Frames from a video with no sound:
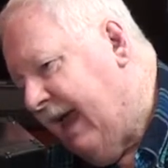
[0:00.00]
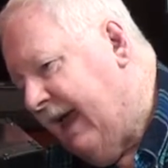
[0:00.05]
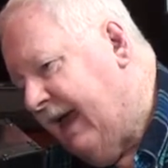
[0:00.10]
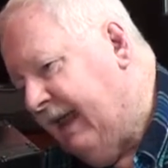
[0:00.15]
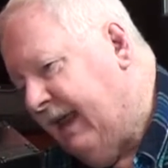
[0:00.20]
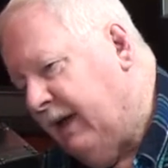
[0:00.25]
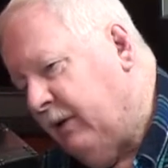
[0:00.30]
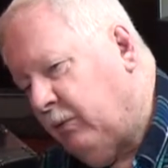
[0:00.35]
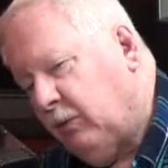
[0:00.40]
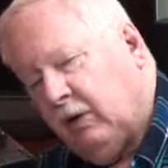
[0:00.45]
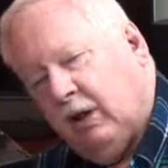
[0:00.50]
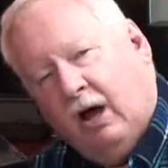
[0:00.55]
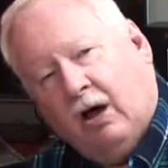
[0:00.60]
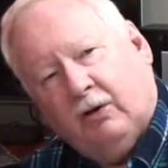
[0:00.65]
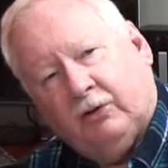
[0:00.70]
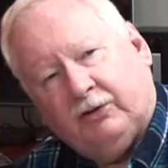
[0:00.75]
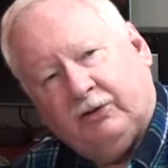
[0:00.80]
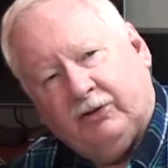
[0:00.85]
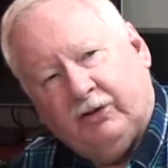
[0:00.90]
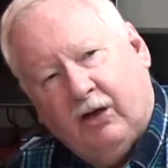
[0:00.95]
And it will
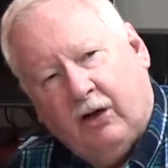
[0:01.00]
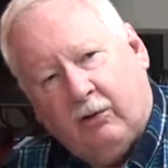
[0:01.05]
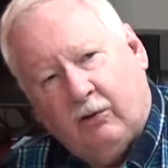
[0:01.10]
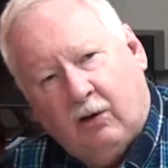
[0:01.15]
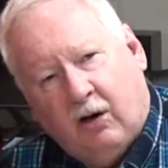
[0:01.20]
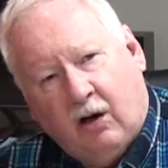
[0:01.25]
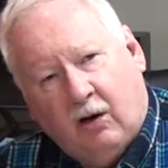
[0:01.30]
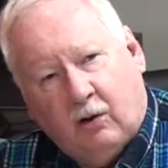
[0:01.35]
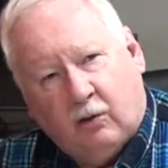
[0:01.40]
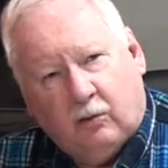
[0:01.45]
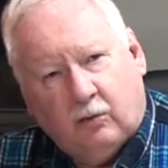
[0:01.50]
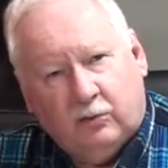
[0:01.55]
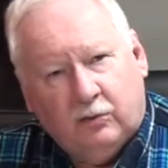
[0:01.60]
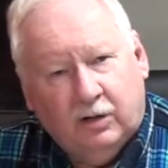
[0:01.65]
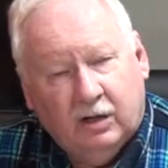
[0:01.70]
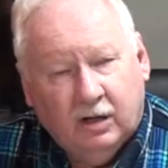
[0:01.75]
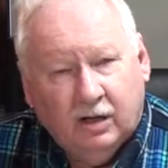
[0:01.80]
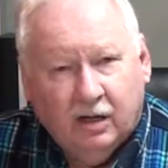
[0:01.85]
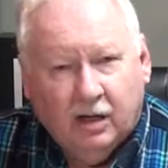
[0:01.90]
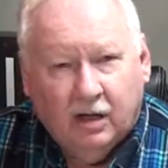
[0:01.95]
also
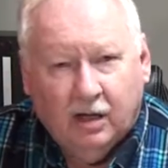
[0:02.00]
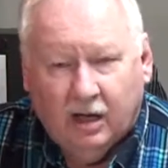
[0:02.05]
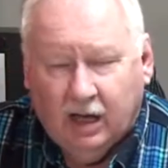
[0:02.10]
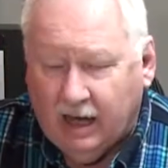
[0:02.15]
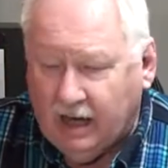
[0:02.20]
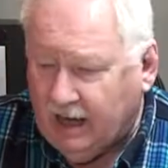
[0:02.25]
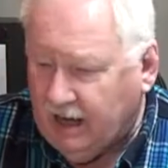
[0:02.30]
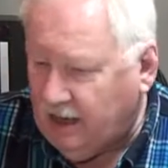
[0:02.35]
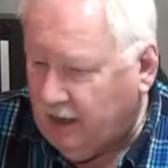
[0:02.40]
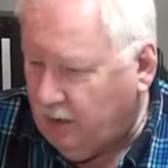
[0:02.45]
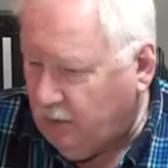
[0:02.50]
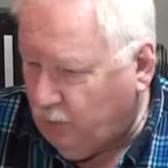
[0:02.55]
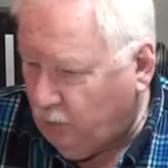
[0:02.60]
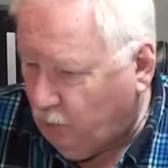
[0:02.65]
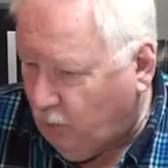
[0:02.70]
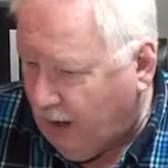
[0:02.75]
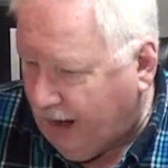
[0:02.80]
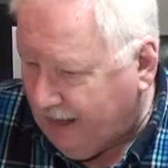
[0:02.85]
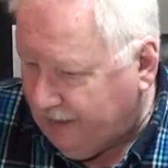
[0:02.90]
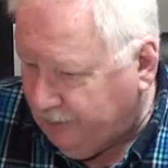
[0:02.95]
hold uh,
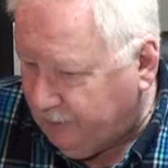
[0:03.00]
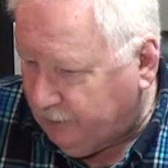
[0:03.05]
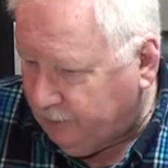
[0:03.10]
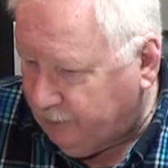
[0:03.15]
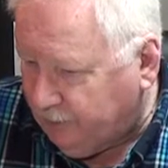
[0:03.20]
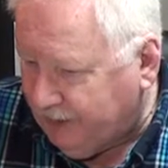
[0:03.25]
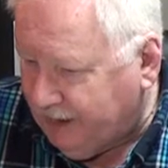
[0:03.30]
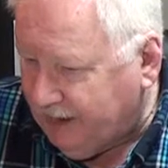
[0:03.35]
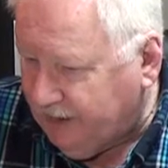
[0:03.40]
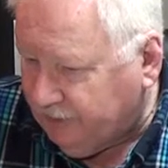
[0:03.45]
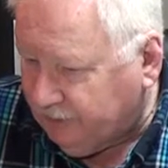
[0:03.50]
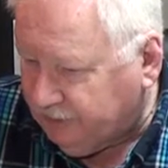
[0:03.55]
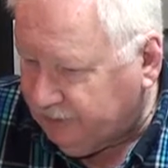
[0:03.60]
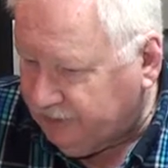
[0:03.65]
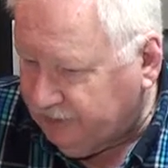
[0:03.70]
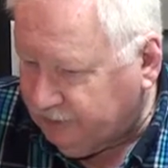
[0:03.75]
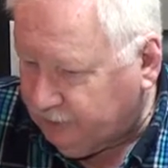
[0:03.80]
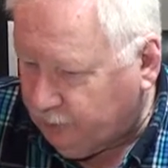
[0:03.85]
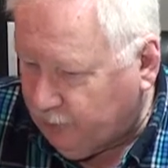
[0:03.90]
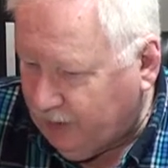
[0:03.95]
wider
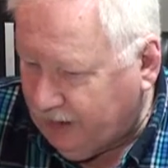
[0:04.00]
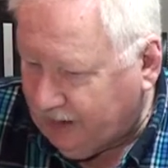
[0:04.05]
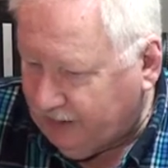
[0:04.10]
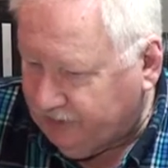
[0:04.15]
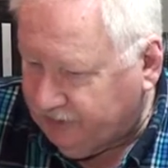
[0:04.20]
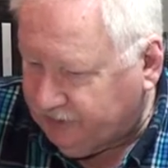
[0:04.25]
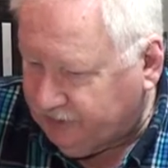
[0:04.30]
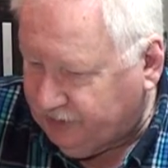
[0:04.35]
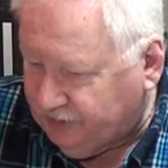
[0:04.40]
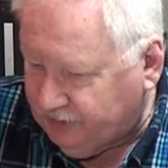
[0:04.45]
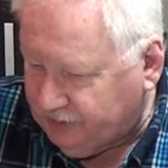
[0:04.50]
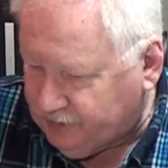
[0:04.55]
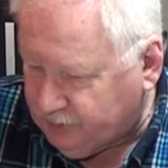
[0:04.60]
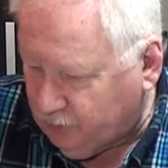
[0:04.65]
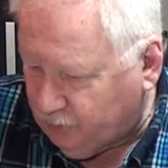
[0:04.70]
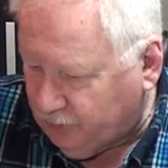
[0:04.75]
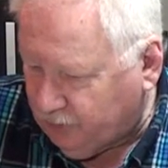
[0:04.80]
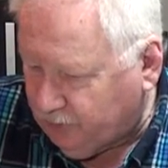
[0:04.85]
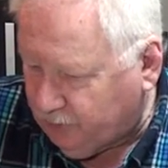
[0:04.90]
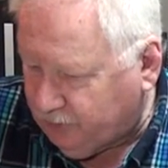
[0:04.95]
reels as well as the
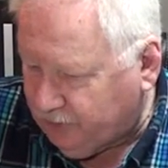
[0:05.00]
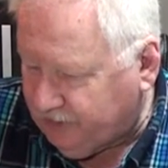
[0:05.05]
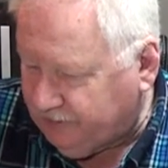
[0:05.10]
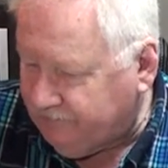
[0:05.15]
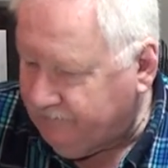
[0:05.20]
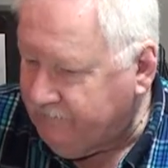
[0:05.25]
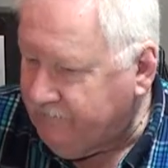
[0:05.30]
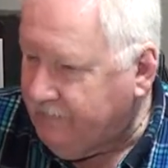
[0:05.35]
short one.